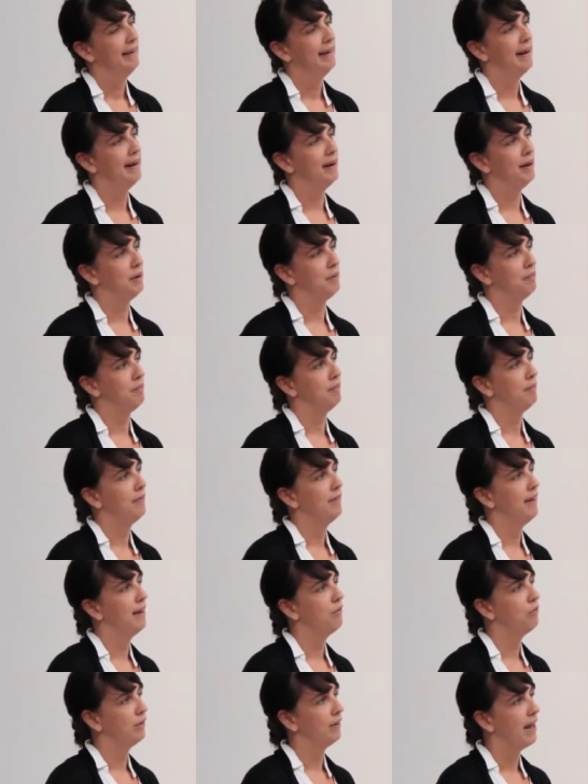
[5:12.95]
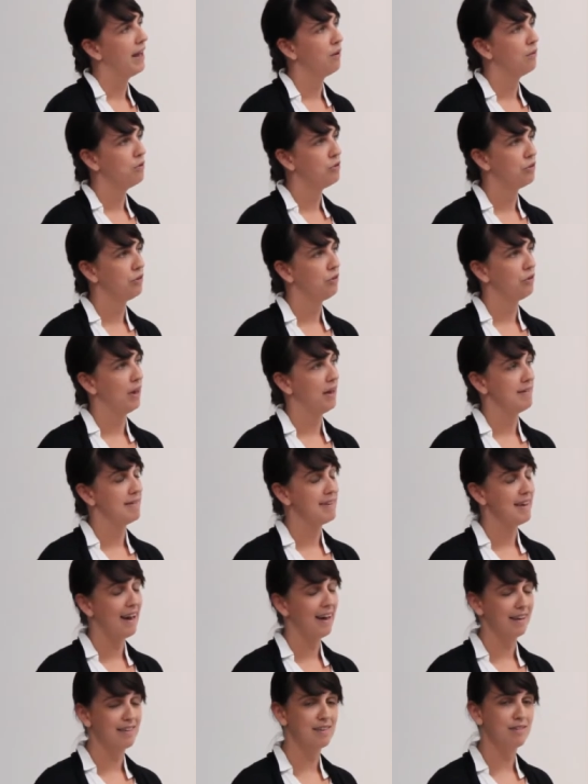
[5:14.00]
That language and
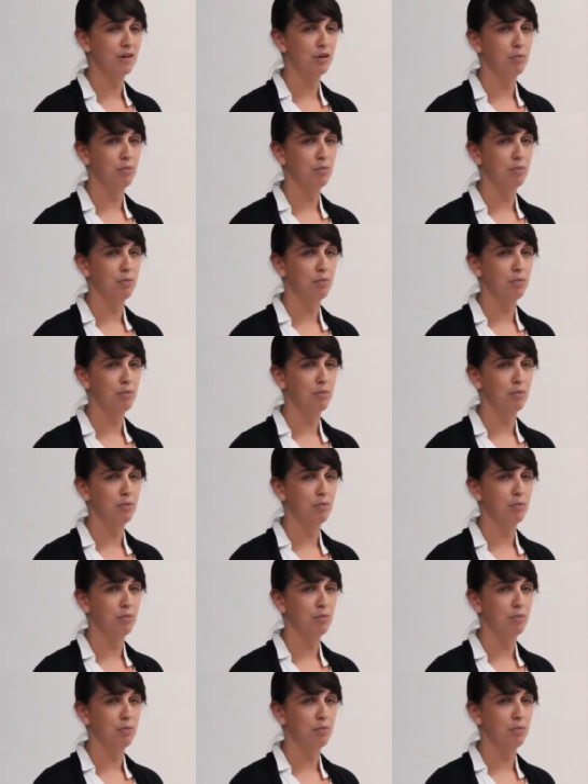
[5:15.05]
text